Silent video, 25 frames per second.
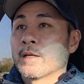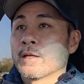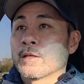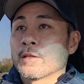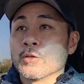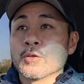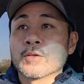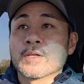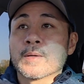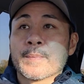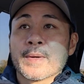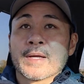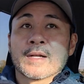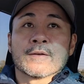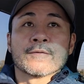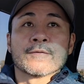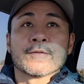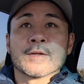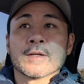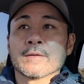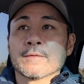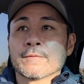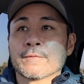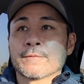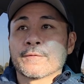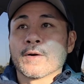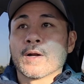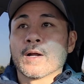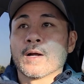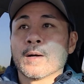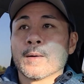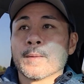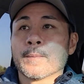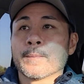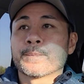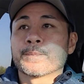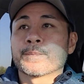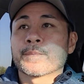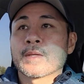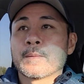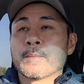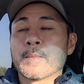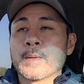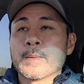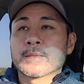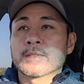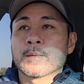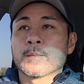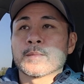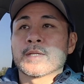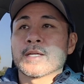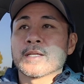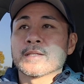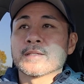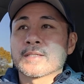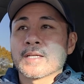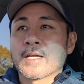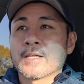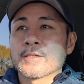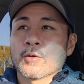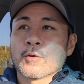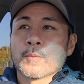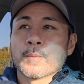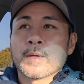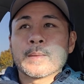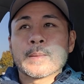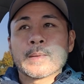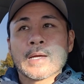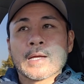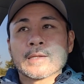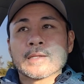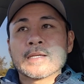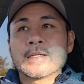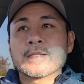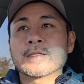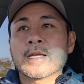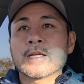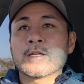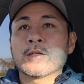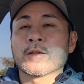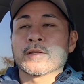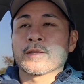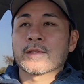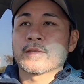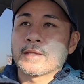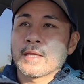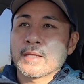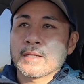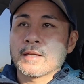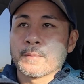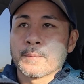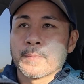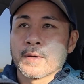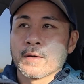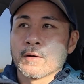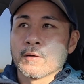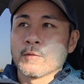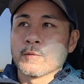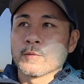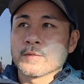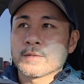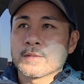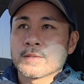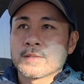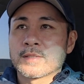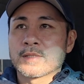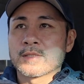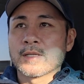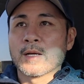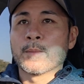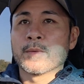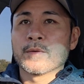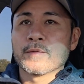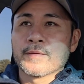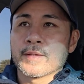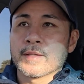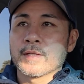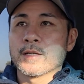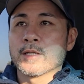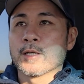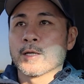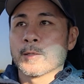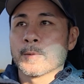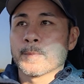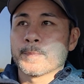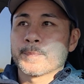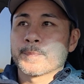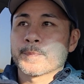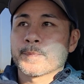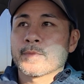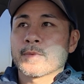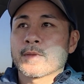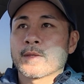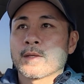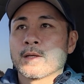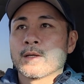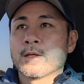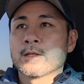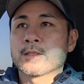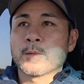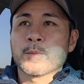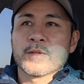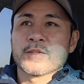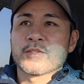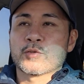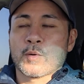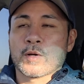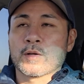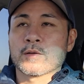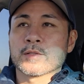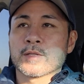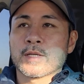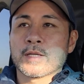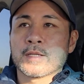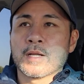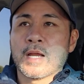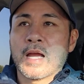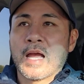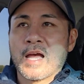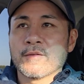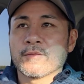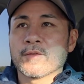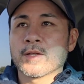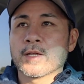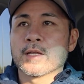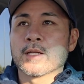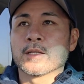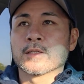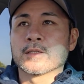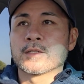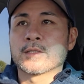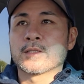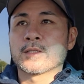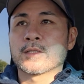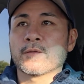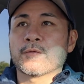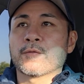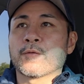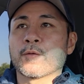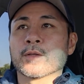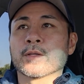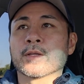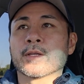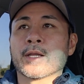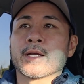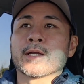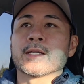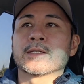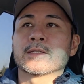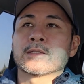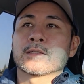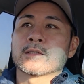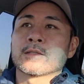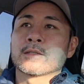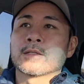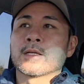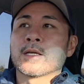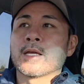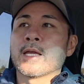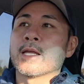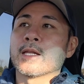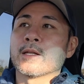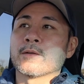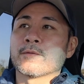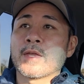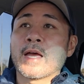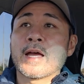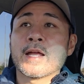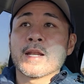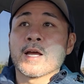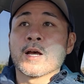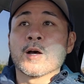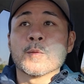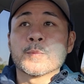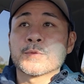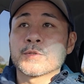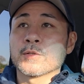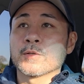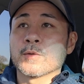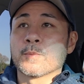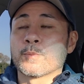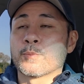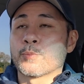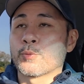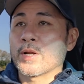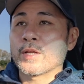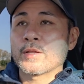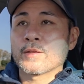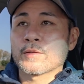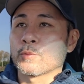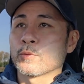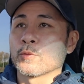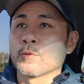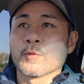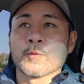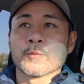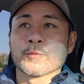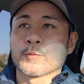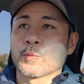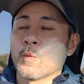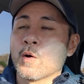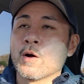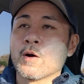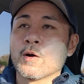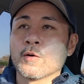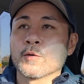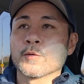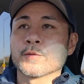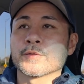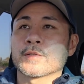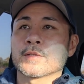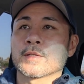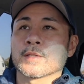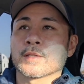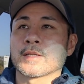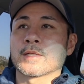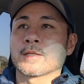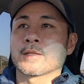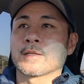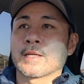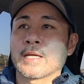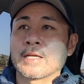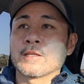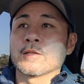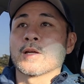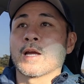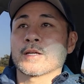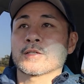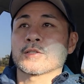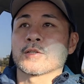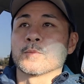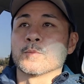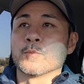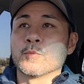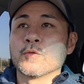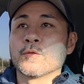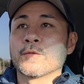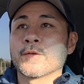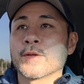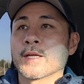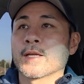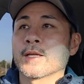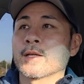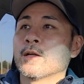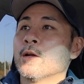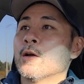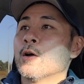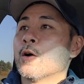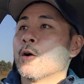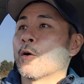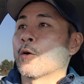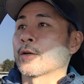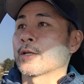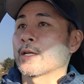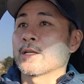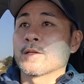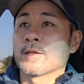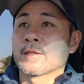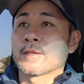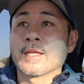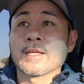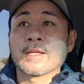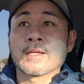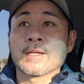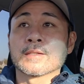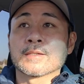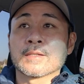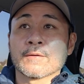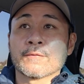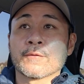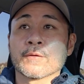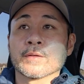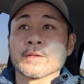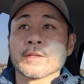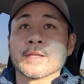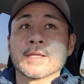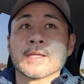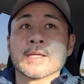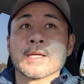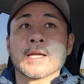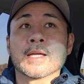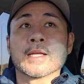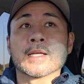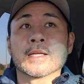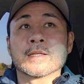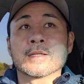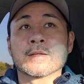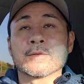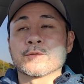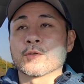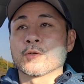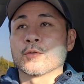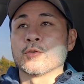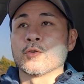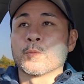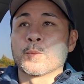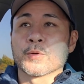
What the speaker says: you can benefit from maybe some of the insights, or maybe at least get you to think about some of the struggles that you're having in a different light. And if that helps you break through those walls to get you actually moving or get you thinking differently and gives you a new